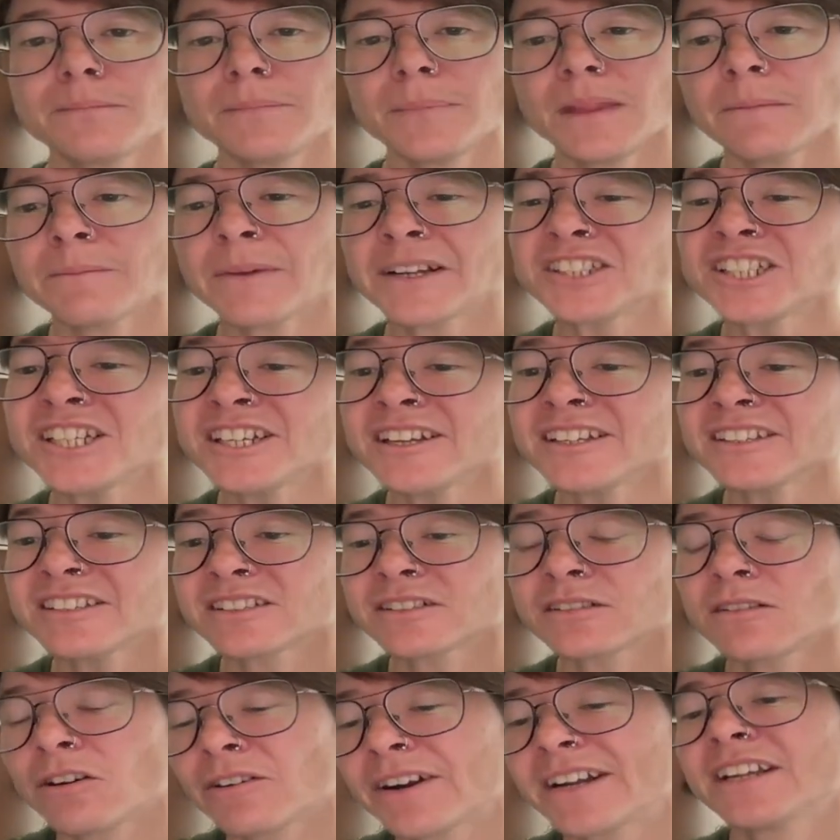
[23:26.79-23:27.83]
But she has
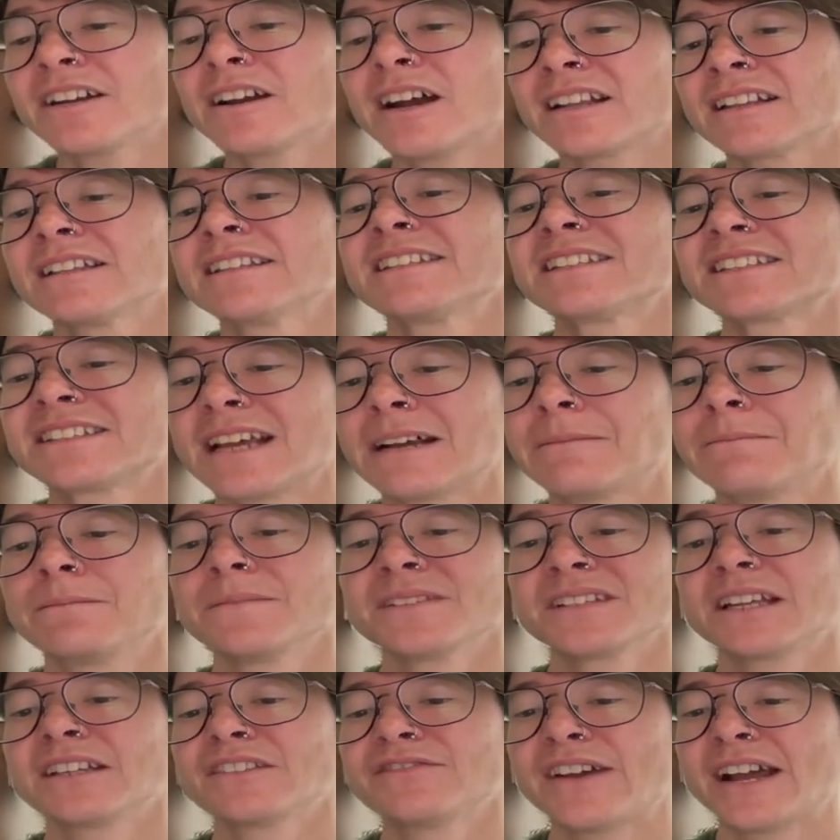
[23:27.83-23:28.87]
already gotten some
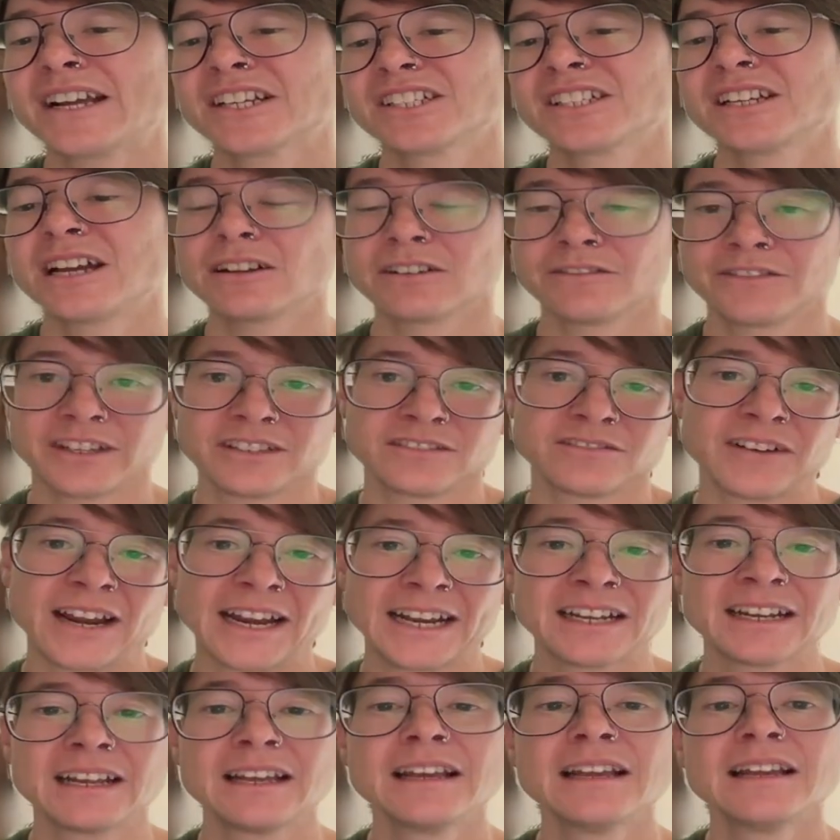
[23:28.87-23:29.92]
satisfaction out of this,
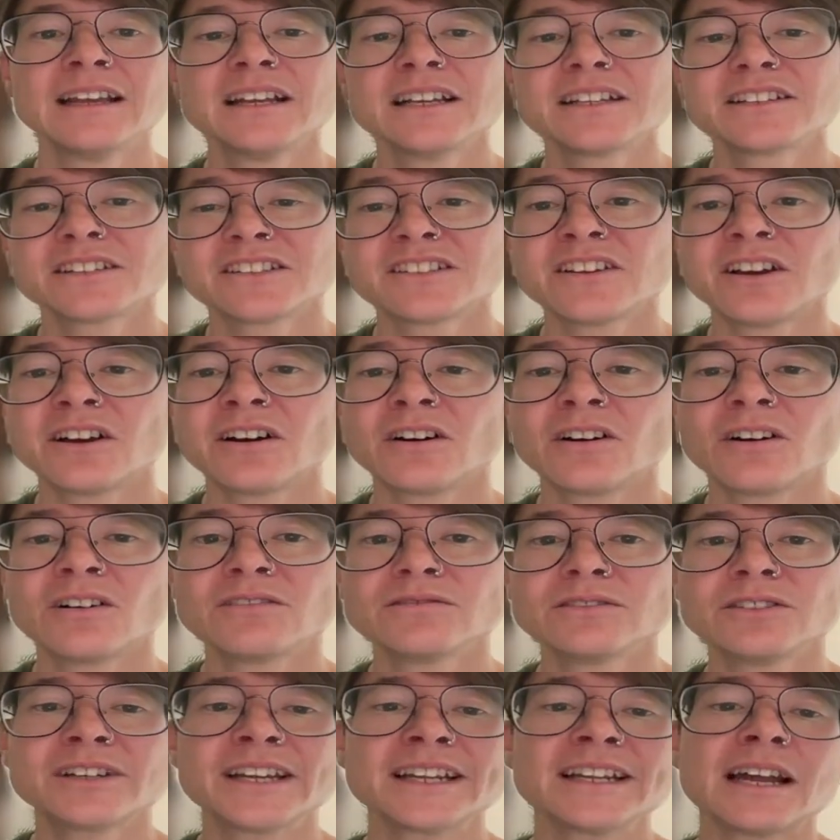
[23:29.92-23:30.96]
right? So
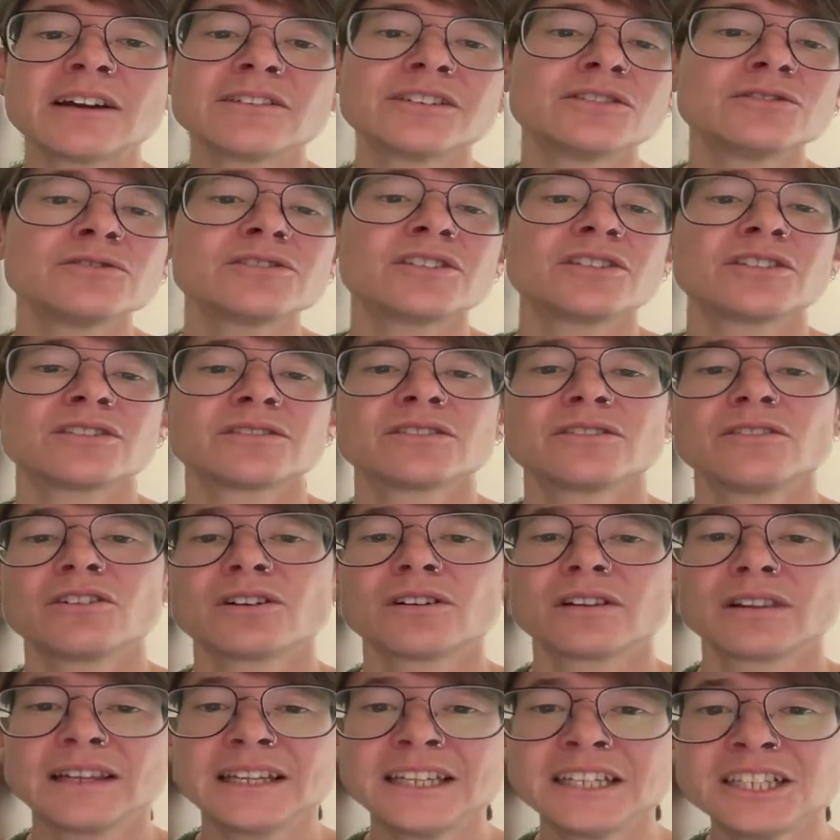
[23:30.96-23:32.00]
you can now use
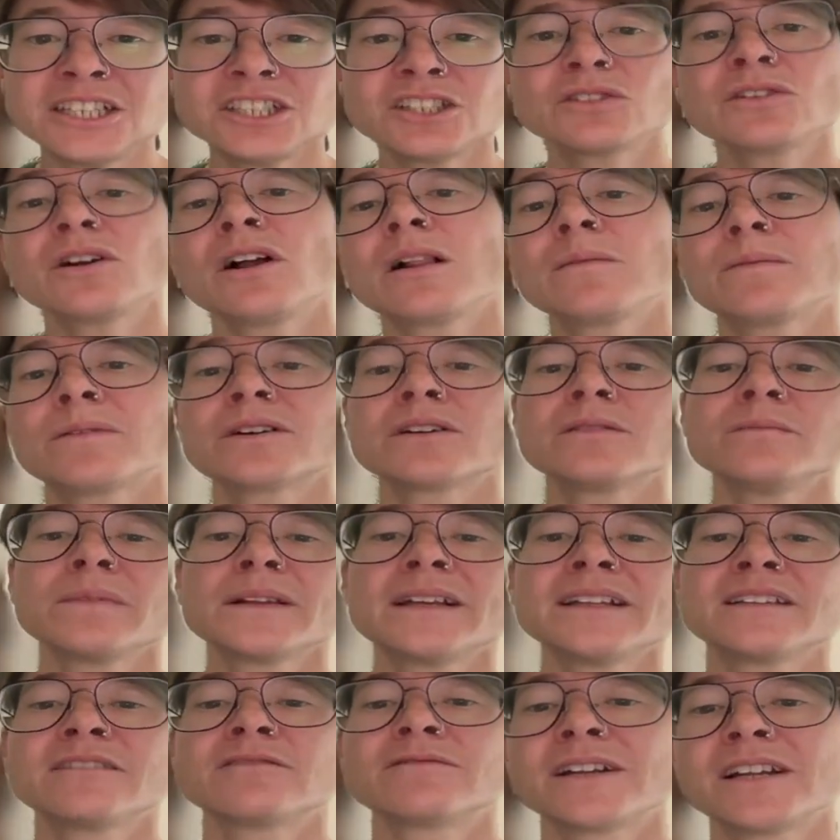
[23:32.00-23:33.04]
her leash to help her
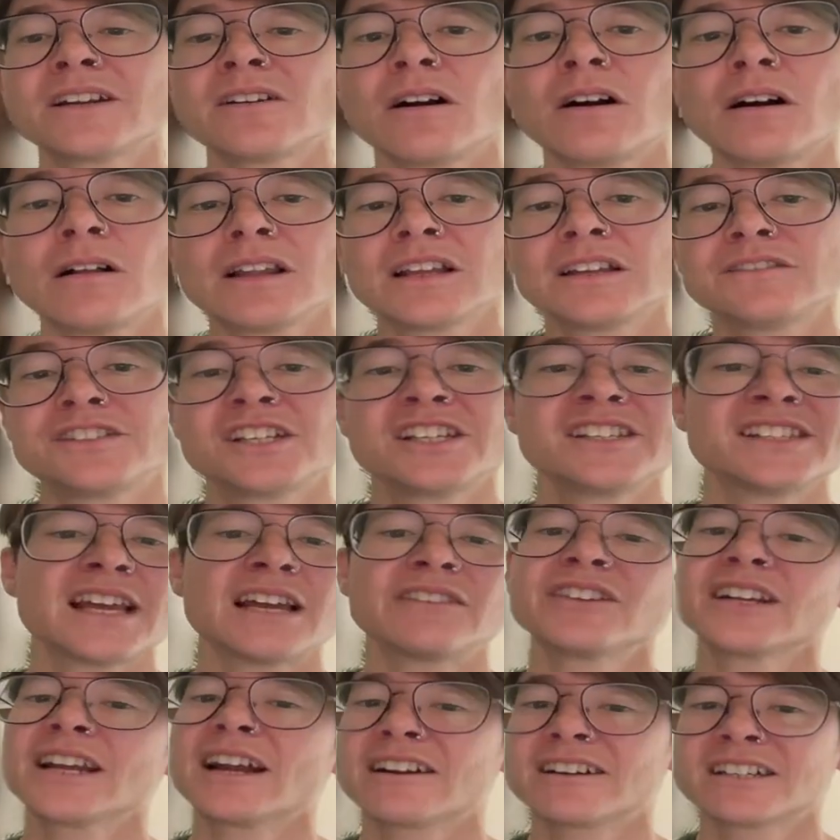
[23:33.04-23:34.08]
complete the recall if she's
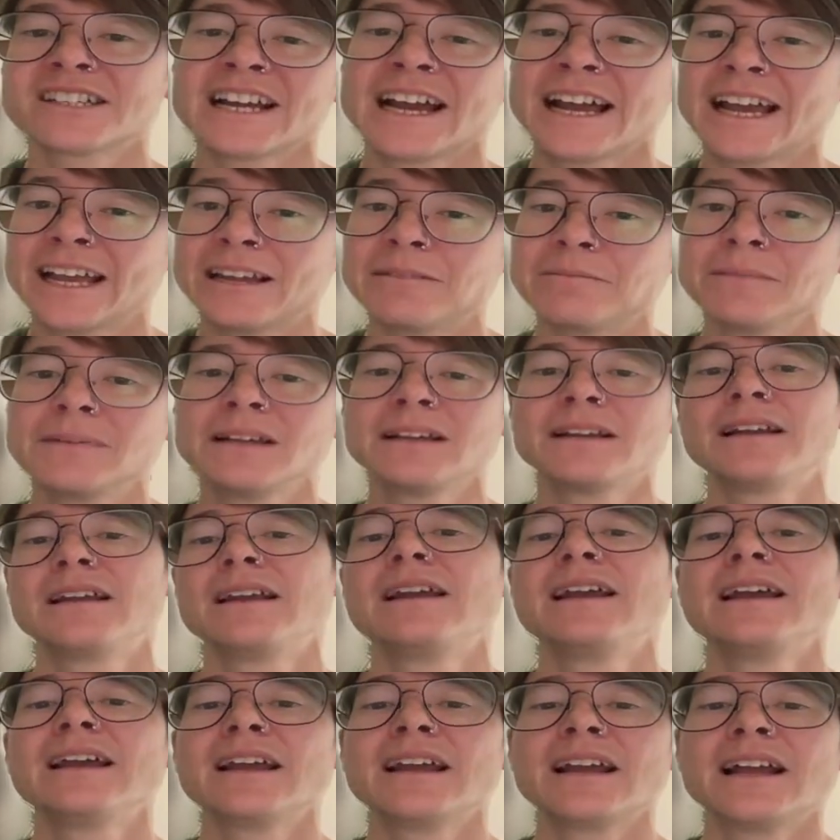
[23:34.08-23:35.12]
having a hard time,
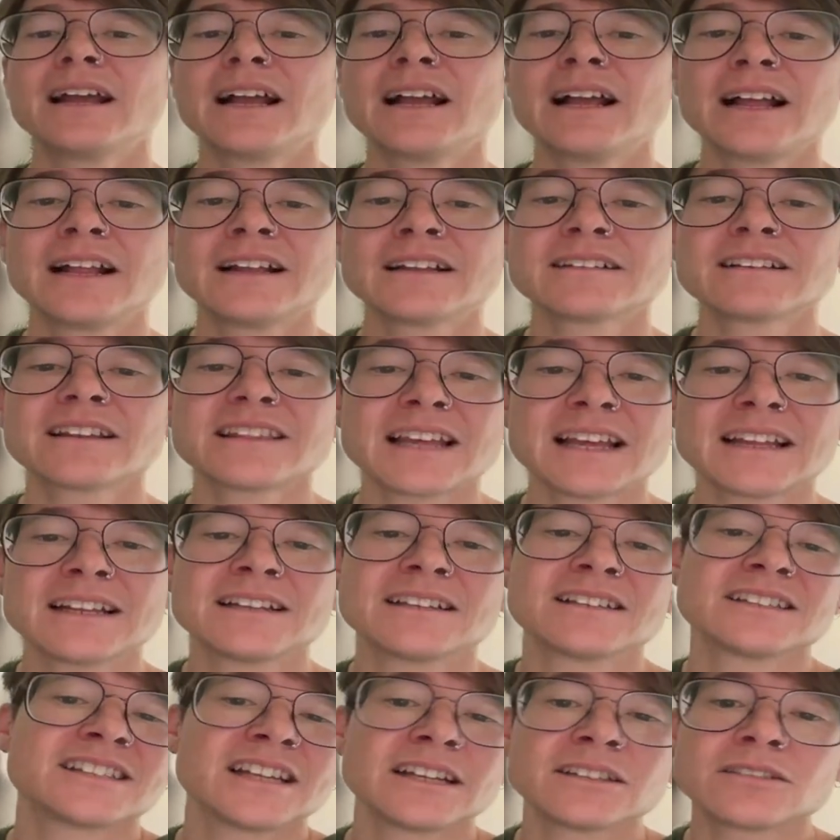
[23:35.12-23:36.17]
and
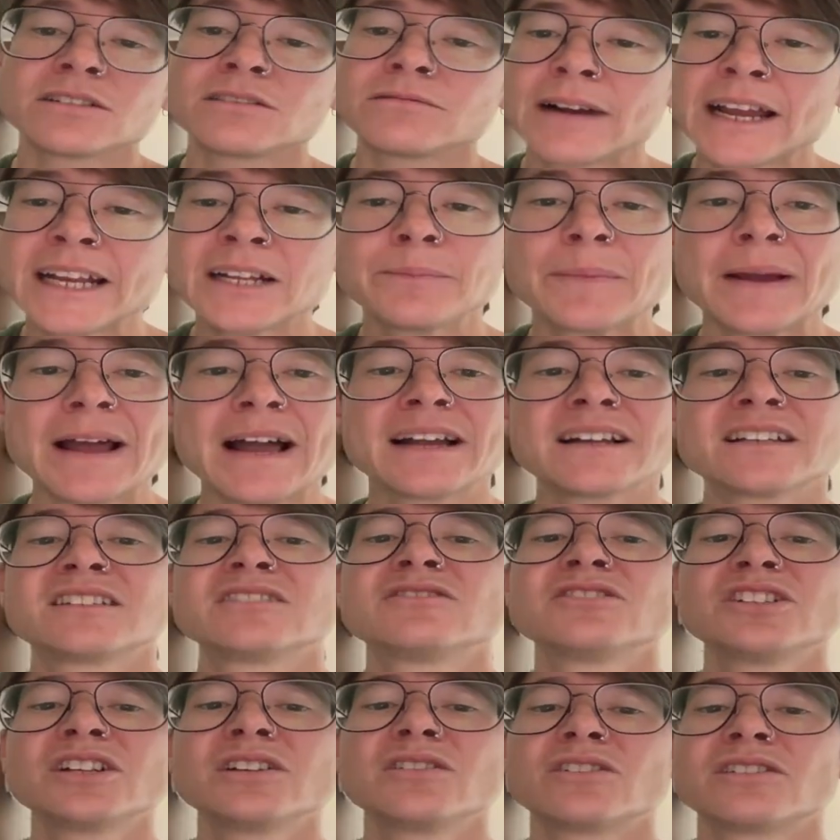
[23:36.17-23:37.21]
then send her right back so
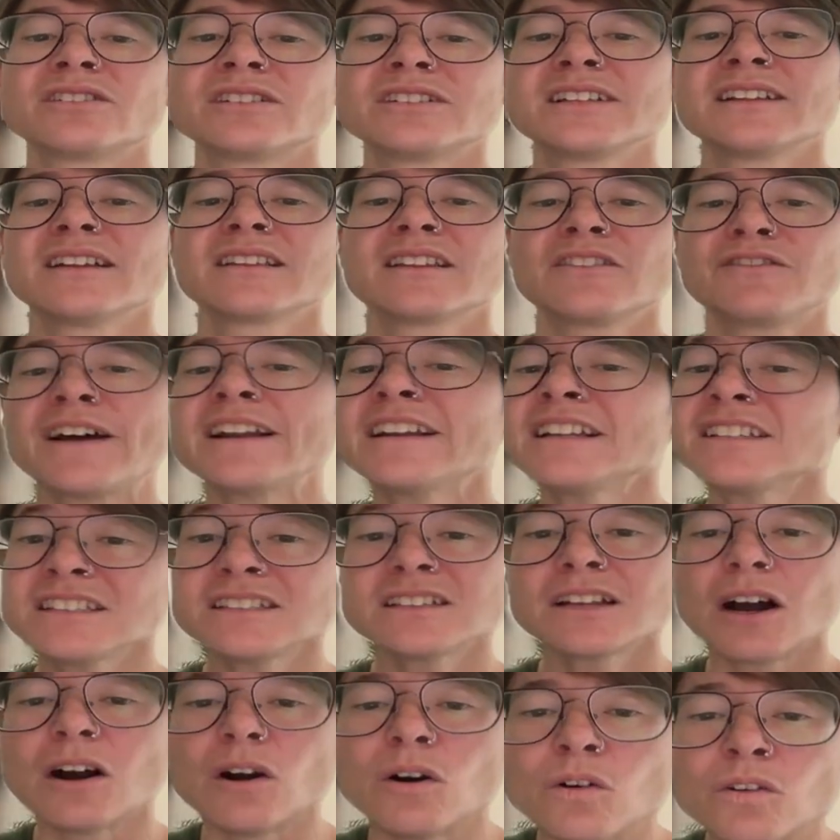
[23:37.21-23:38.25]
she learns the fun isn't
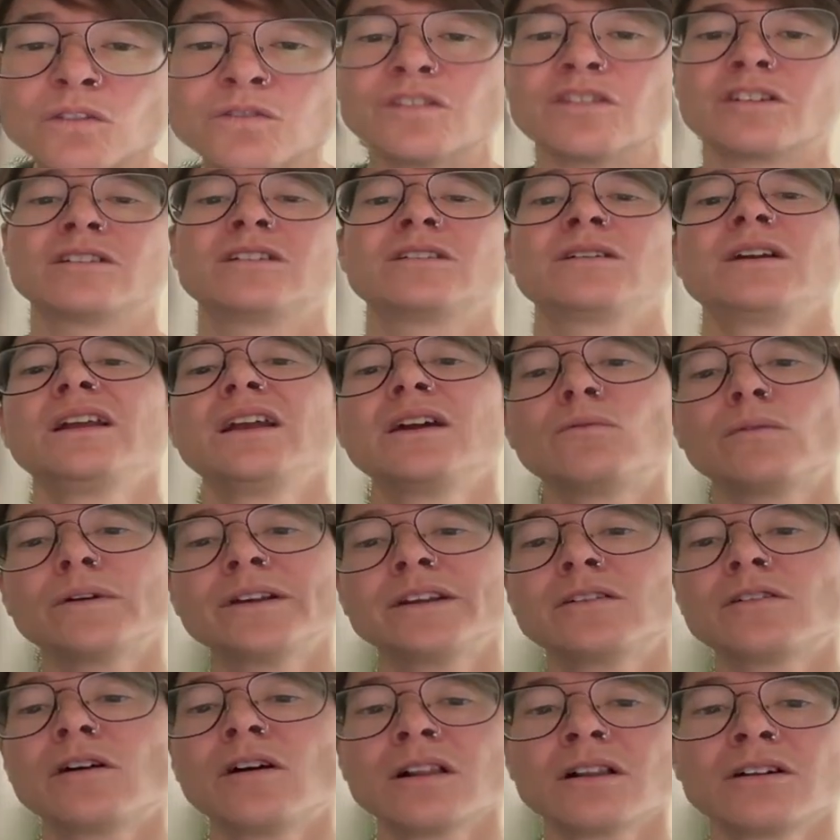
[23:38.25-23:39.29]
over when
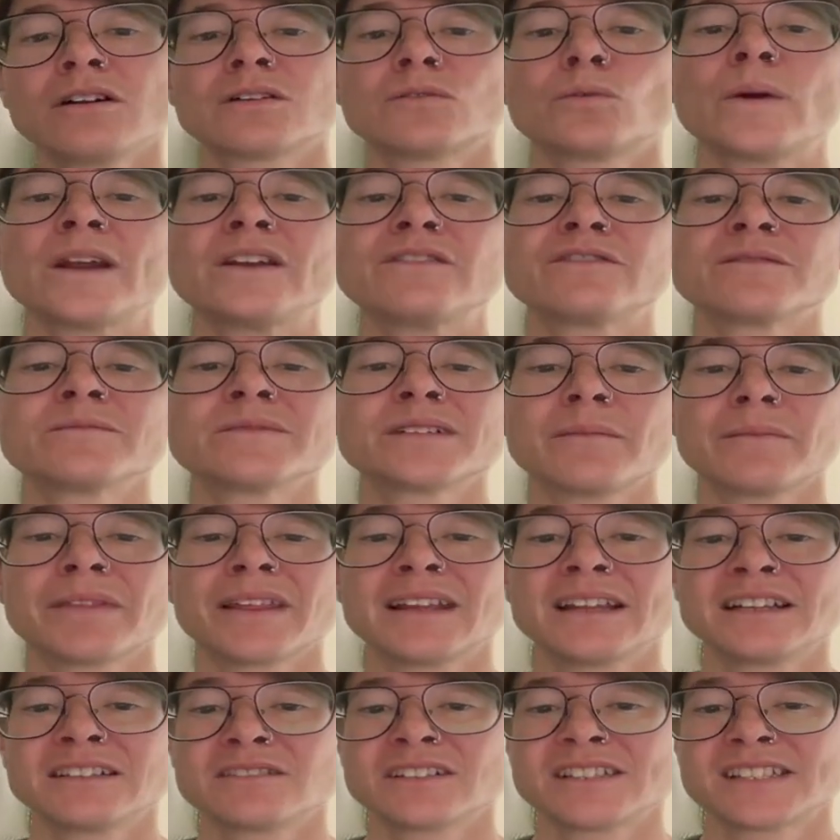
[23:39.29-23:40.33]
you call her away from something
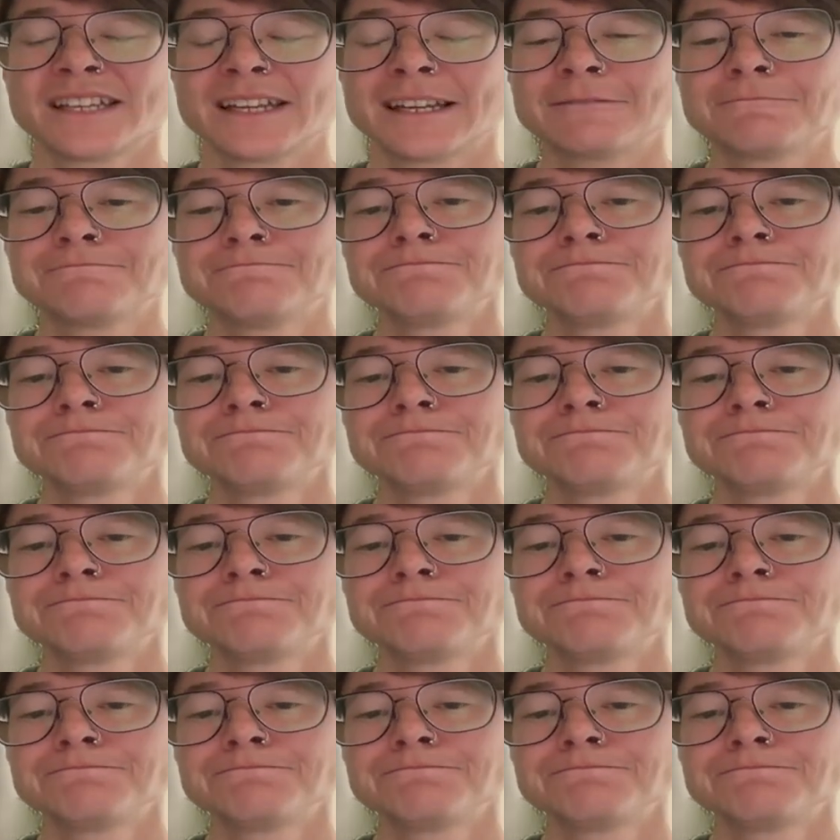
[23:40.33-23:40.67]
interesting.